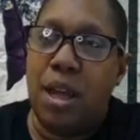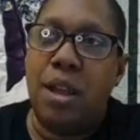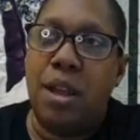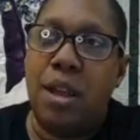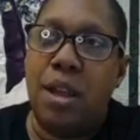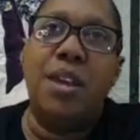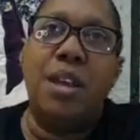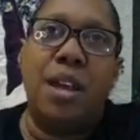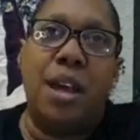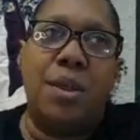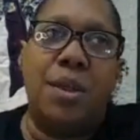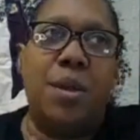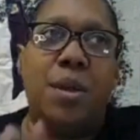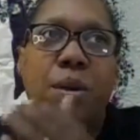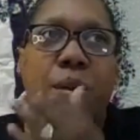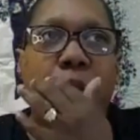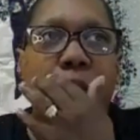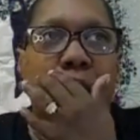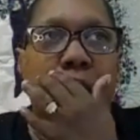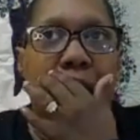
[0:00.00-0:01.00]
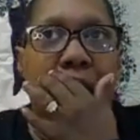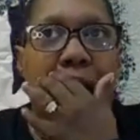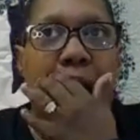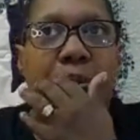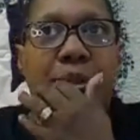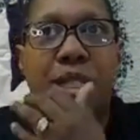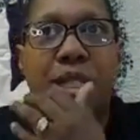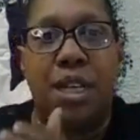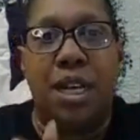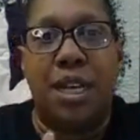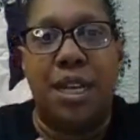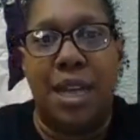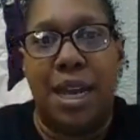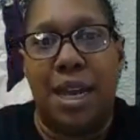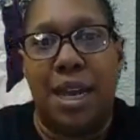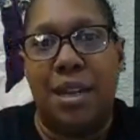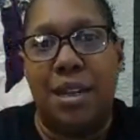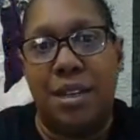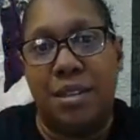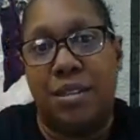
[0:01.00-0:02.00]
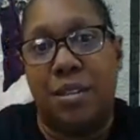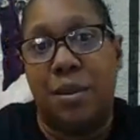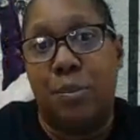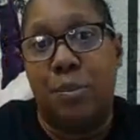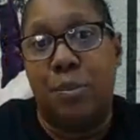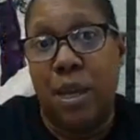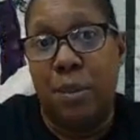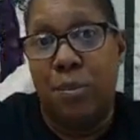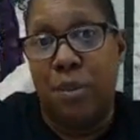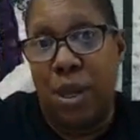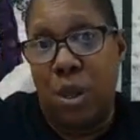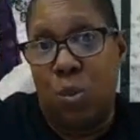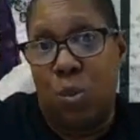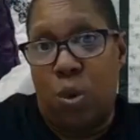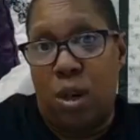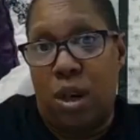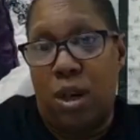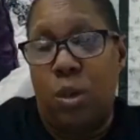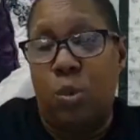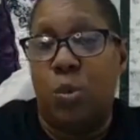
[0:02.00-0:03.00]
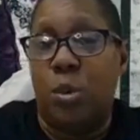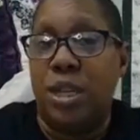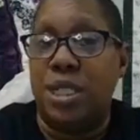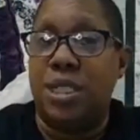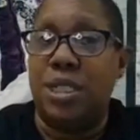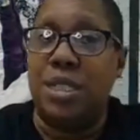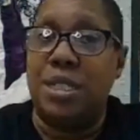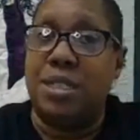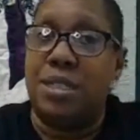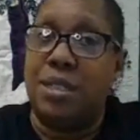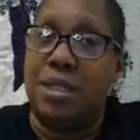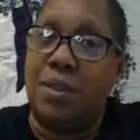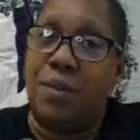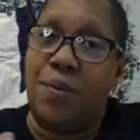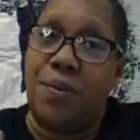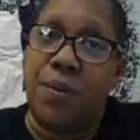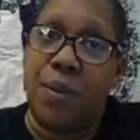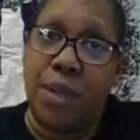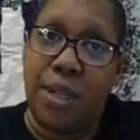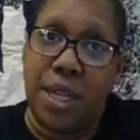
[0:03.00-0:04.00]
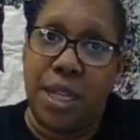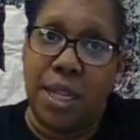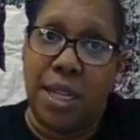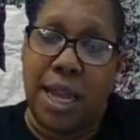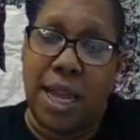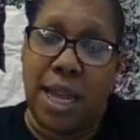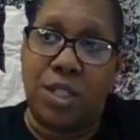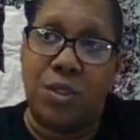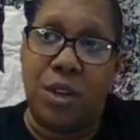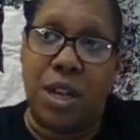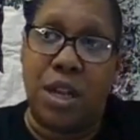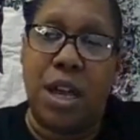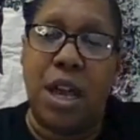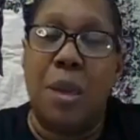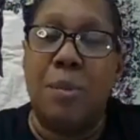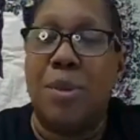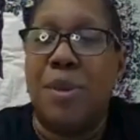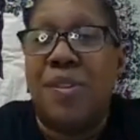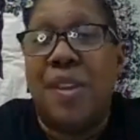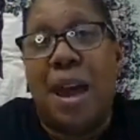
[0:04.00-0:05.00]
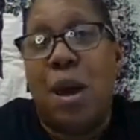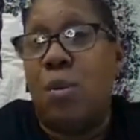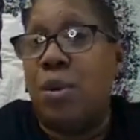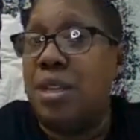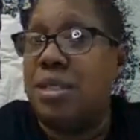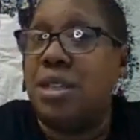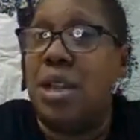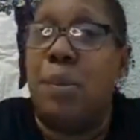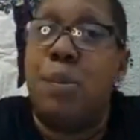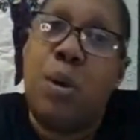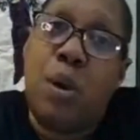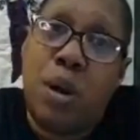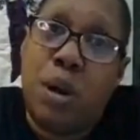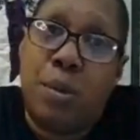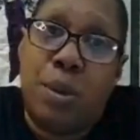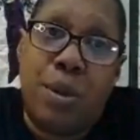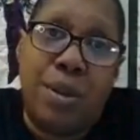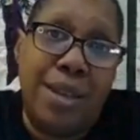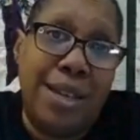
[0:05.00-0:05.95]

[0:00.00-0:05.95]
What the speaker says: The other option, again, is the big one, which is the fully electric, but that one is not portable.